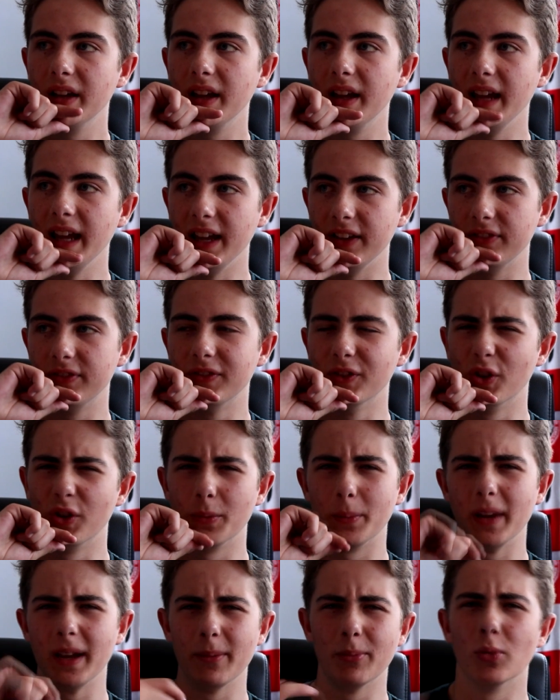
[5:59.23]
if
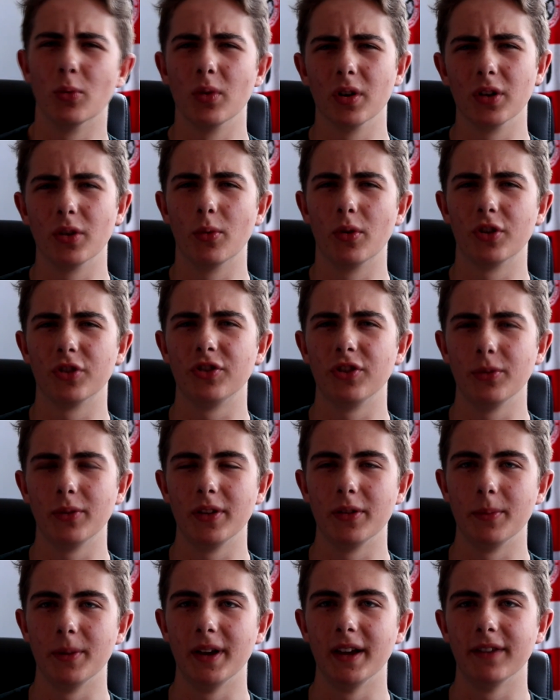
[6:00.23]
other people want to watch it
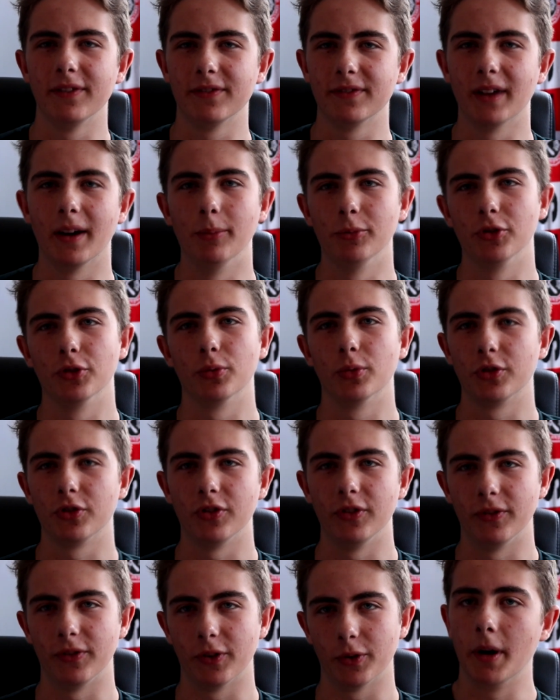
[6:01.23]
with me. If I'm just
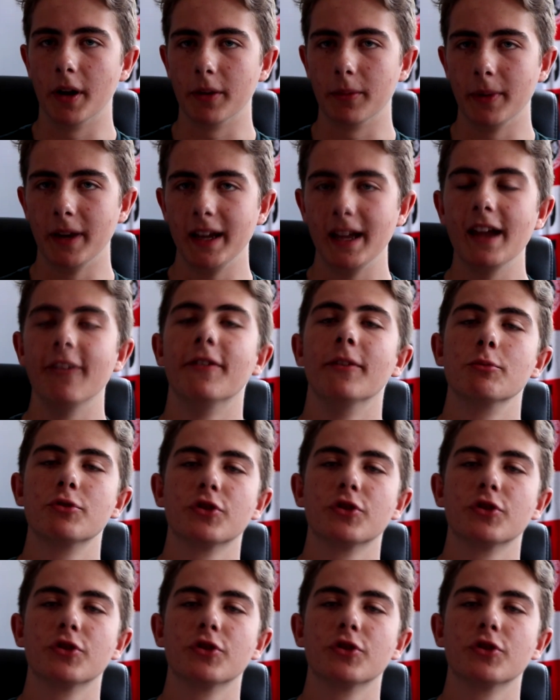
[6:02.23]
watching if I'm